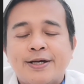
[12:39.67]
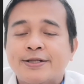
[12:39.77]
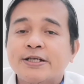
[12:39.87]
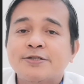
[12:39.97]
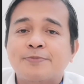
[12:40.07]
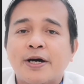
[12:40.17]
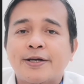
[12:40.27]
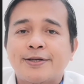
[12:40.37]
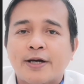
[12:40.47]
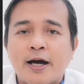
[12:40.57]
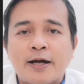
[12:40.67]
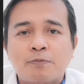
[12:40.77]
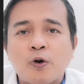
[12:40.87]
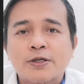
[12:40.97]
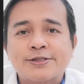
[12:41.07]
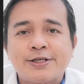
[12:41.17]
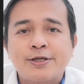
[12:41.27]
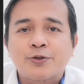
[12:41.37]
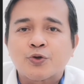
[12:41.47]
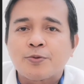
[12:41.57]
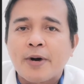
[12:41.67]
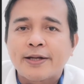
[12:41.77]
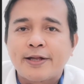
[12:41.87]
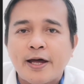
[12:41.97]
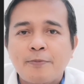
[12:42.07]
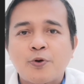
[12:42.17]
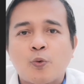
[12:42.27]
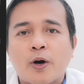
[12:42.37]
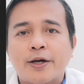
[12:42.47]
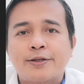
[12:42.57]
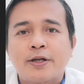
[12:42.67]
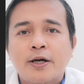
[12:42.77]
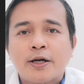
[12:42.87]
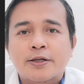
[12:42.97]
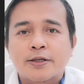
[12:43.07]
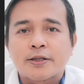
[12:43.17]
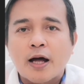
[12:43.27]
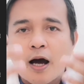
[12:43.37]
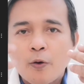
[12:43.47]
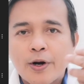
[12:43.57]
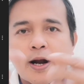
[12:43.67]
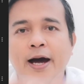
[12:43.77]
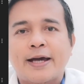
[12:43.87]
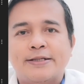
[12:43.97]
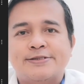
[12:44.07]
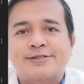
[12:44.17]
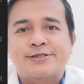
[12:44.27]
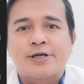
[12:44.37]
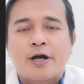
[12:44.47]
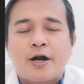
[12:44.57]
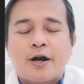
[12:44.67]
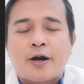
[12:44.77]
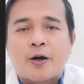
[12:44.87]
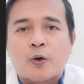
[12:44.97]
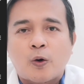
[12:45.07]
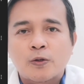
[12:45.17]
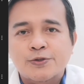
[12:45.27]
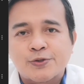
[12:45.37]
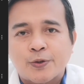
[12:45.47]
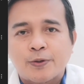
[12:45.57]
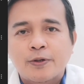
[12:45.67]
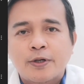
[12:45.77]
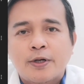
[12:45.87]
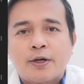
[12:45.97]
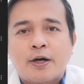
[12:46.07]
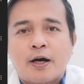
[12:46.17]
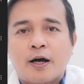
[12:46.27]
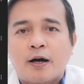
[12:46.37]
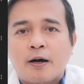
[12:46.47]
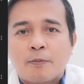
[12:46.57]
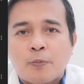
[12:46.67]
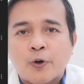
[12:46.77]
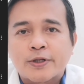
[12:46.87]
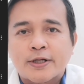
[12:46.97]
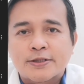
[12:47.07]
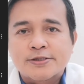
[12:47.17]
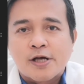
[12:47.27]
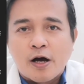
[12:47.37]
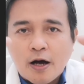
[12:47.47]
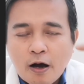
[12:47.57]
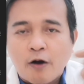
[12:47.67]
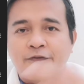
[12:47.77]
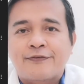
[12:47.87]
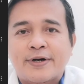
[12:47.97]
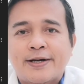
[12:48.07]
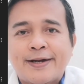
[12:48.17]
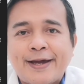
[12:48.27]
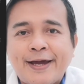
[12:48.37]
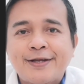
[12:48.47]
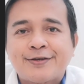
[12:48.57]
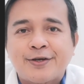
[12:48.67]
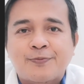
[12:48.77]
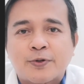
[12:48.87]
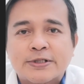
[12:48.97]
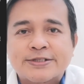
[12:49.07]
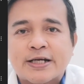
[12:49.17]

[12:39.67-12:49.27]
It is my advocacy to remind everyone that our eyes are also a portal of entry for the